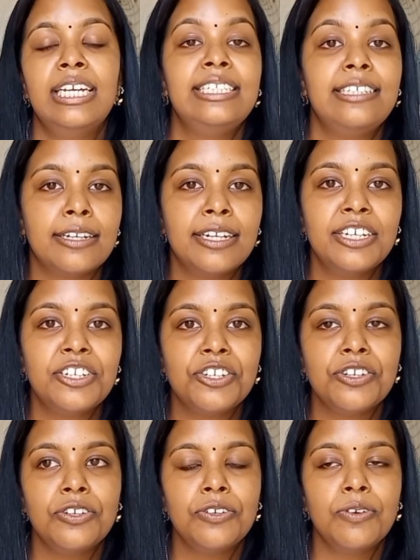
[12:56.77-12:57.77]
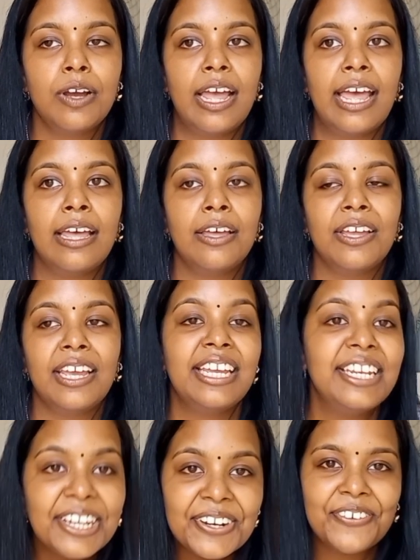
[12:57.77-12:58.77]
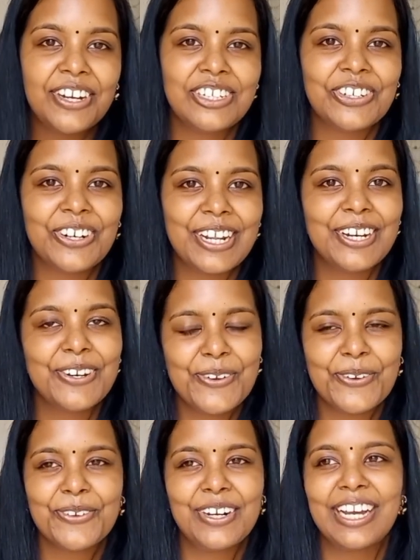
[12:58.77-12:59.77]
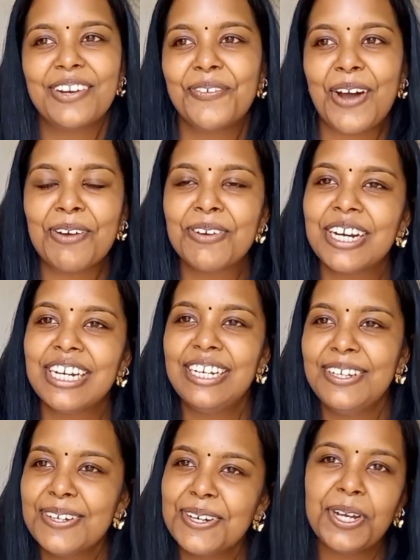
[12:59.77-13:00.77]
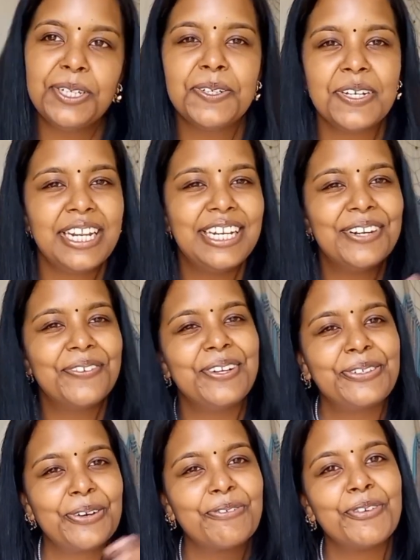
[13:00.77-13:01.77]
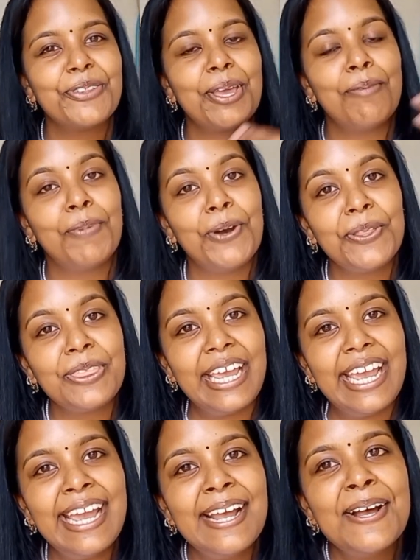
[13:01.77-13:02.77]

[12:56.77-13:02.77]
dinner to an Indian restaurant. I know, like, why would an Indian go to an Indian restaurant for their birthday?